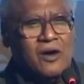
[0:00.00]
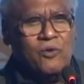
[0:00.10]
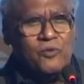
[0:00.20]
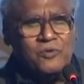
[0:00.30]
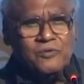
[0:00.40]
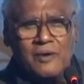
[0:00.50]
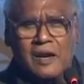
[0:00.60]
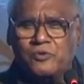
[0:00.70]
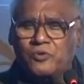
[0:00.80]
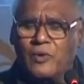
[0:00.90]
how you will
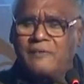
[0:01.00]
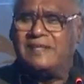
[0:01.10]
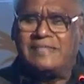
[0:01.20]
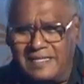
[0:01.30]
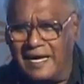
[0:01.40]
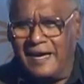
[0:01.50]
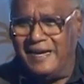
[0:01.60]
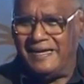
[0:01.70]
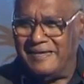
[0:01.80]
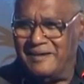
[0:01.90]
have to do everything in a
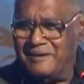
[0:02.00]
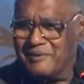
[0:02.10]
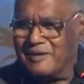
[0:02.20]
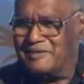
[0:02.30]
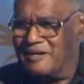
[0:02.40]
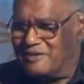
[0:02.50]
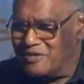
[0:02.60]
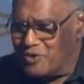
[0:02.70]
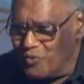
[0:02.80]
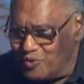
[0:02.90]
hurry, because there is a
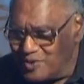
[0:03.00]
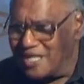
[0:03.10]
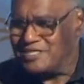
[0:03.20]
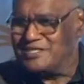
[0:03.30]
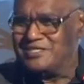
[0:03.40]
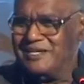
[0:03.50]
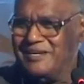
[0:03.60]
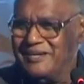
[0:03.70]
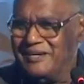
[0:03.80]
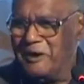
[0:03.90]
huge rush
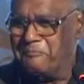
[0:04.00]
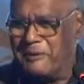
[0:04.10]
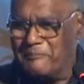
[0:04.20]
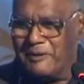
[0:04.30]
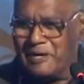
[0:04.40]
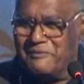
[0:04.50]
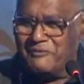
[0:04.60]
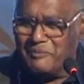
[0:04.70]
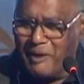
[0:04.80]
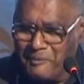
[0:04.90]
of people coming
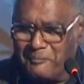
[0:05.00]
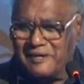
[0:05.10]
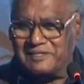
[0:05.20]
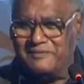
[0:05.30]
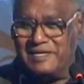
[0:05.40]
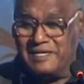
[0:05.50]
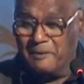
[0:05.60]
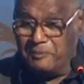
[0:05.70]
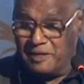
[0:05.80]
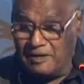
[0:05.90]
from all parts of India,
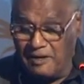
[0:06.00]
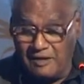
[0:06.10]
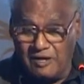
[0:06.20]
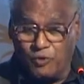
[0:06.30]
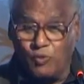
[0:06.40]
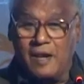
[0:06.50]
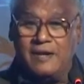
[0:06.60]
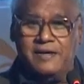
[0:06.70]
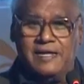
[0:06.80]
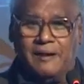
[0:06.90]
particularly rural
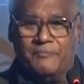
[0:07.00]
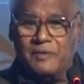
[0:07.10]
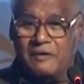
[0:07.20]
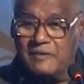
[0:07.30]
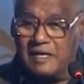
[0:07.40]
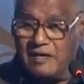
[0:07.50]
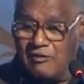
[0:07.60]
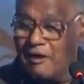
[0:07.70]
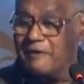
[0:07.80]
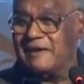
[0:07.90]
India, where there is
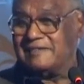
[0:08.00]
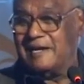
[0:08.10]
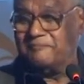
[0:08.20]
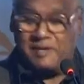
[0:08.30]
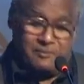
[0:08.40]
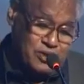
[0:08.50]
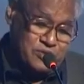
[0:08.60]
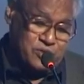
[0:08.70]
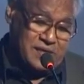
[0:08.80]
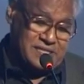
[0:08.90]
a lot of excitement about
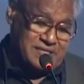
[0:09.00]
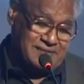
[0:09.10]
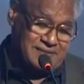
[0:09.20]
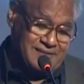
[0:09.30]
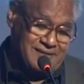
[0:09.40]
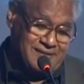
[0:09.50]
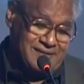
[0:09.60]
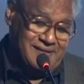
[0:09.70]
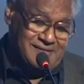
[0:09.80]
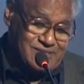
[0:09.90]
education.
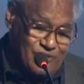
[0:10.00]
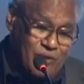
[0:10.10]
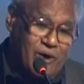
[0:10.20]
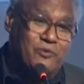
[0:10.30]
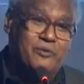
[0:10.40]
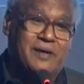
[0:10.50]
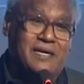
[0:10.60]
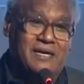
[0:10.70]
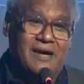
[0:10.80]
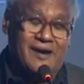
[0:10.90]
So how do
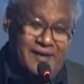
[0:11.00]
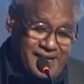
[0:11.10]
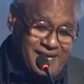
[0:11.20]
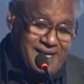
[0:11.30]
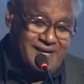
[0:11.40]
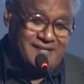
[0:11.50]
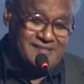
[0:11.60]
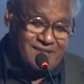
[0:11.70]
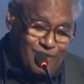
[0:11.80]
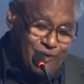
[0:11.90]
we hurry
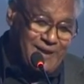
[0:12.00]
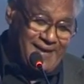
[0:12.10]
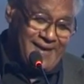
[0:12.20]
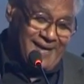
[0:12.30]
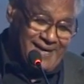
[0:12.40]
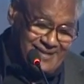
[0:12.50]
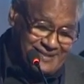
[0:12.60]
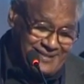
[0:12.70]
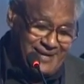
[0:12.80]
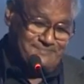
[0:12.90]
slowly at
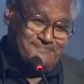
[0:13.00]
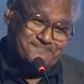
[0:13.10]
that time?